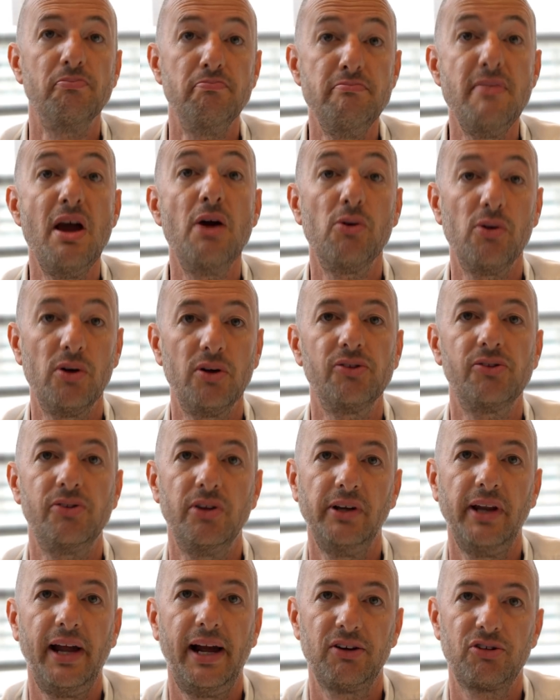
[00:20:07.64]
mirrors
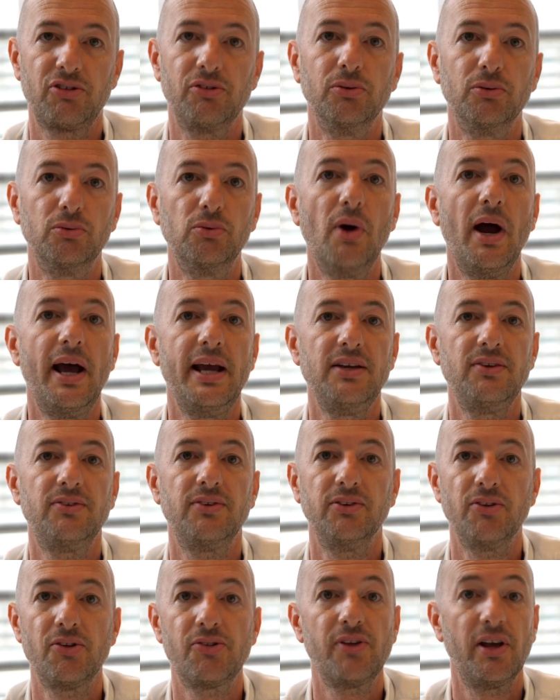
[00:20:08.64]
the national race
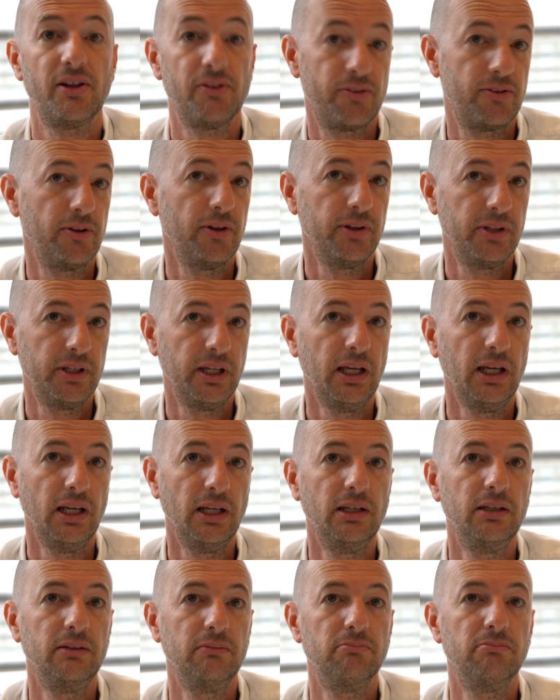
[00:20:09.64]
in the sense that
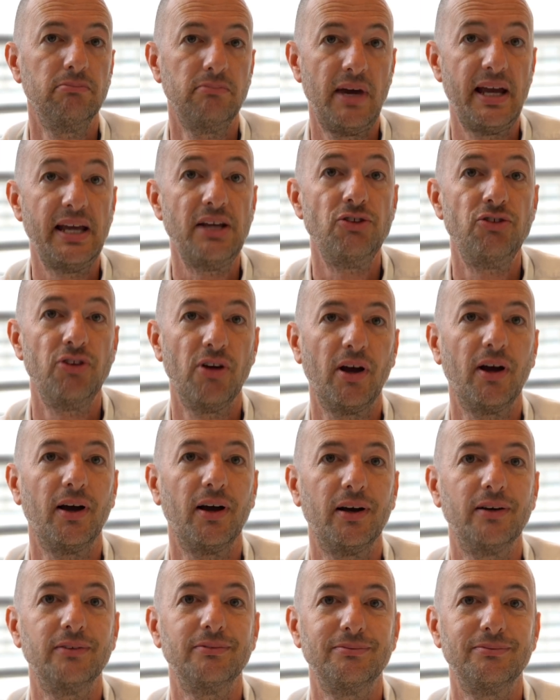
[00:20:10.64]
the
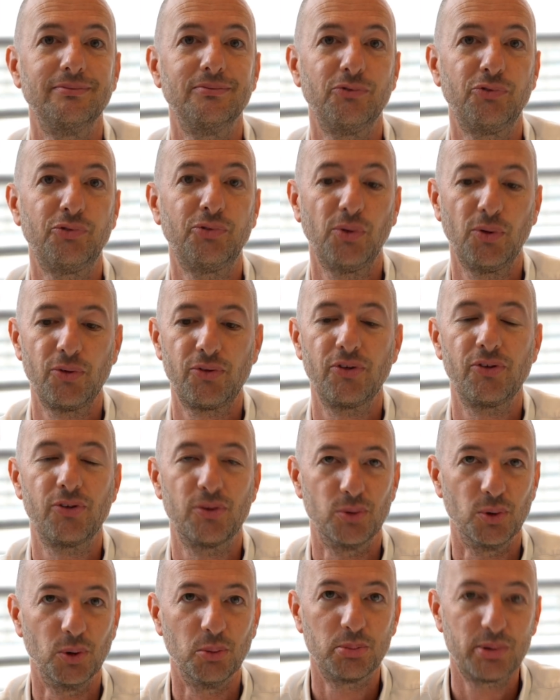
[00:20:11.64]
major forces
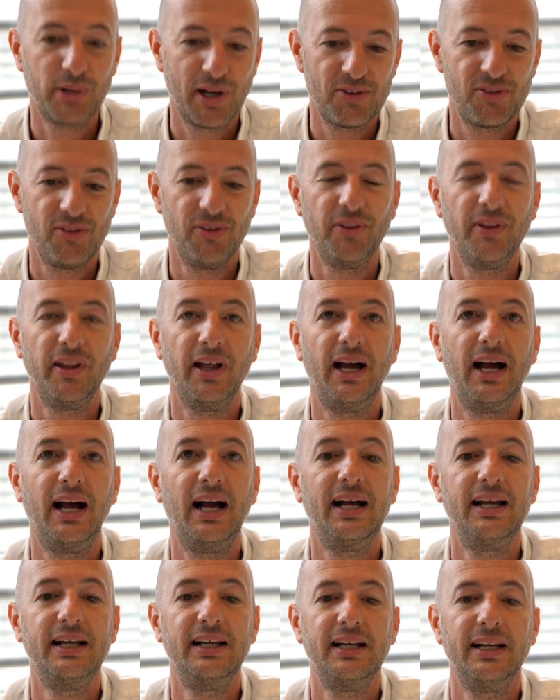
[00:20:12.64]
are all present
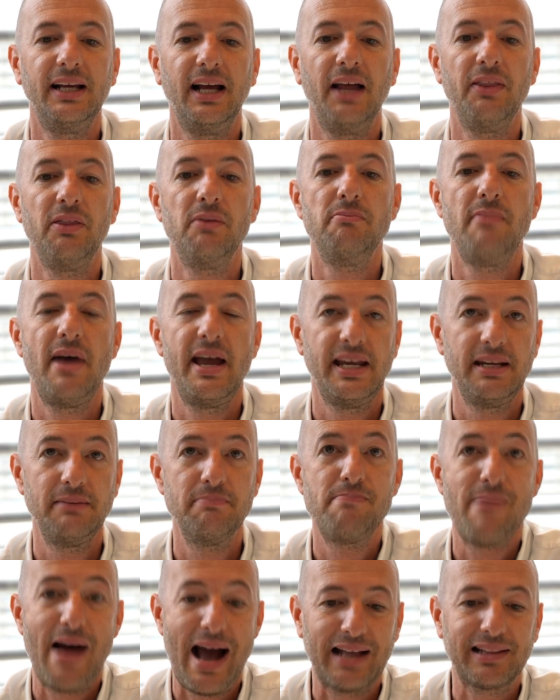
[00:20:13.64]
there, and the
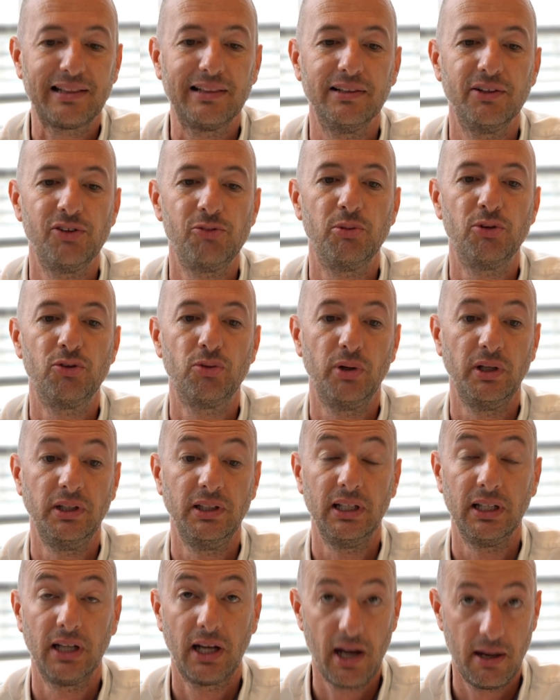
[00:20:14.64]
main battle is between
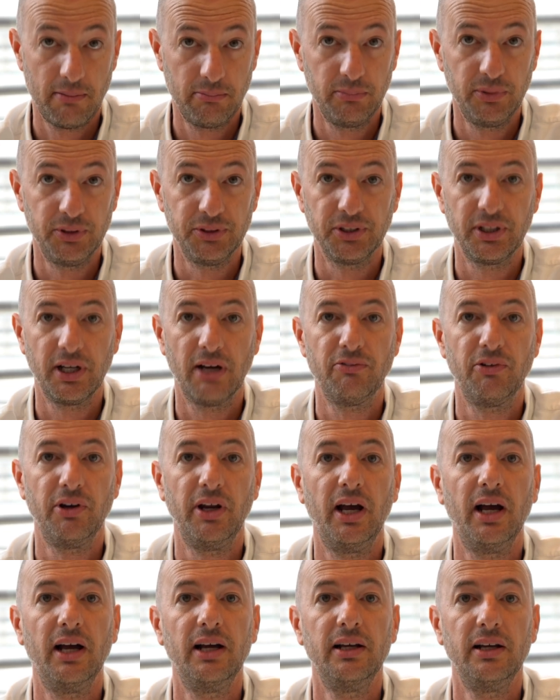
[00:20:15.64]
the incumbent
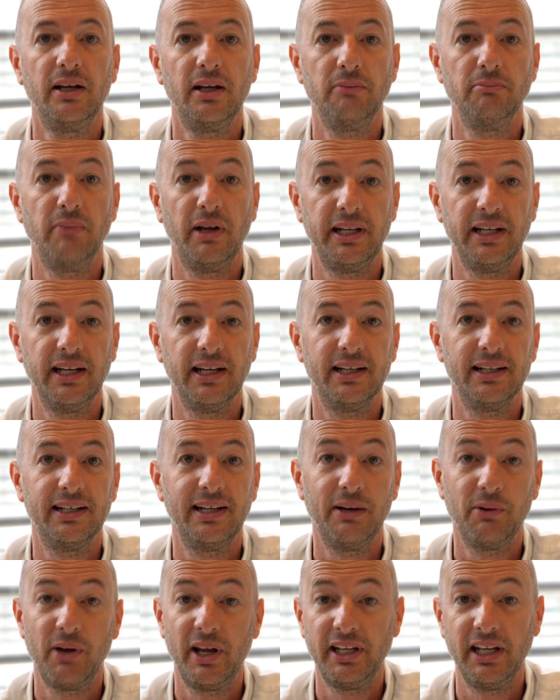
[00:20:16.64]
governor, Maria
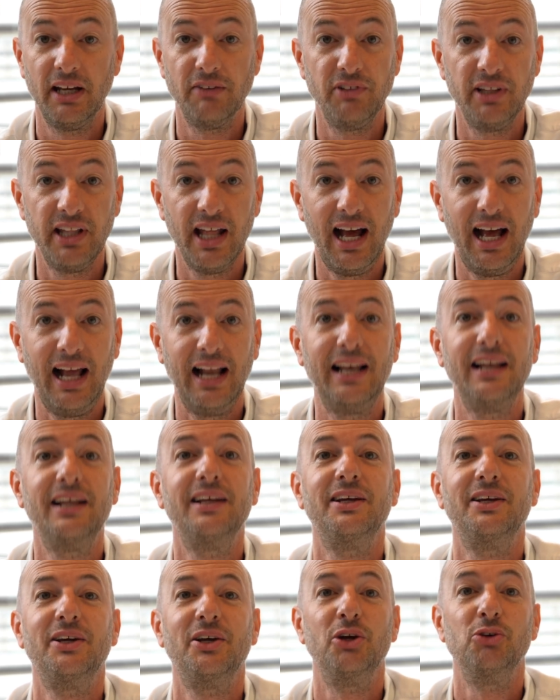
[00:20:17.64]
Eugenia Vidal,
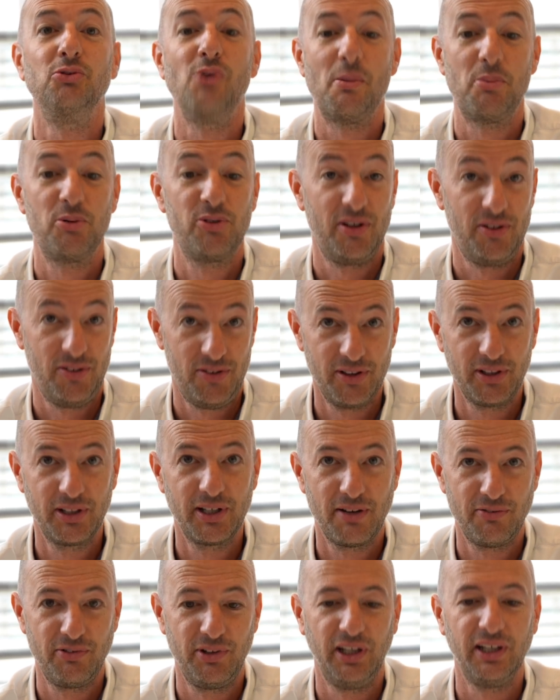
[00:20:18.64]
who represents the
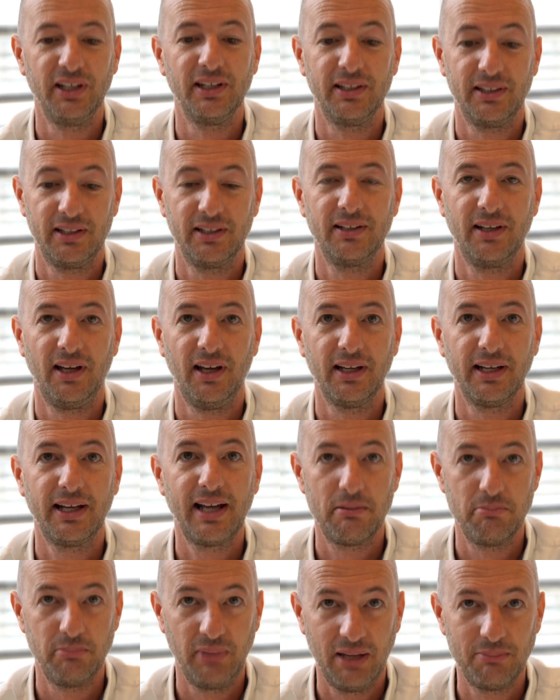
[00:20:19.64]
governing
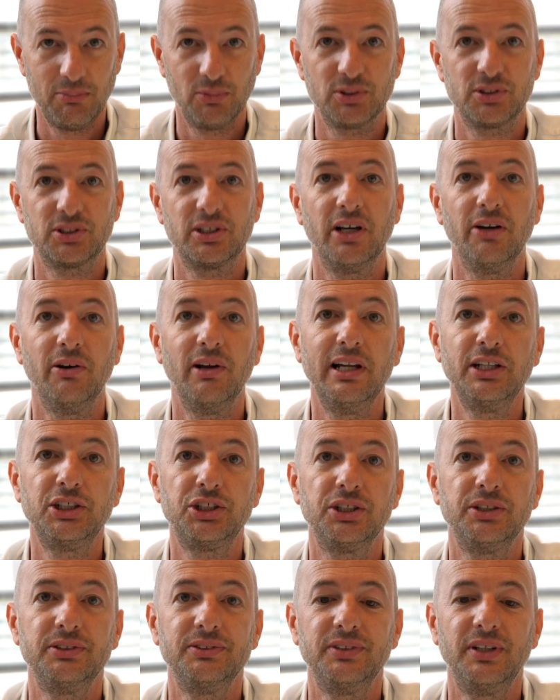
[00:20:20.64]
Cambiemos
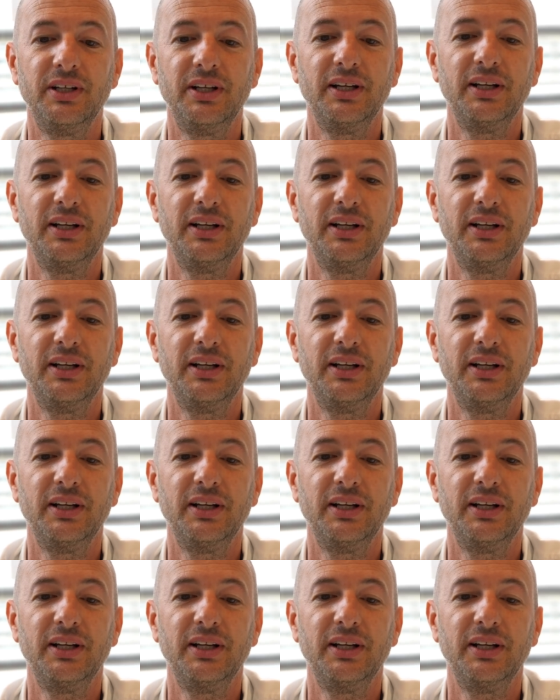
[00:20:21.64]
coalition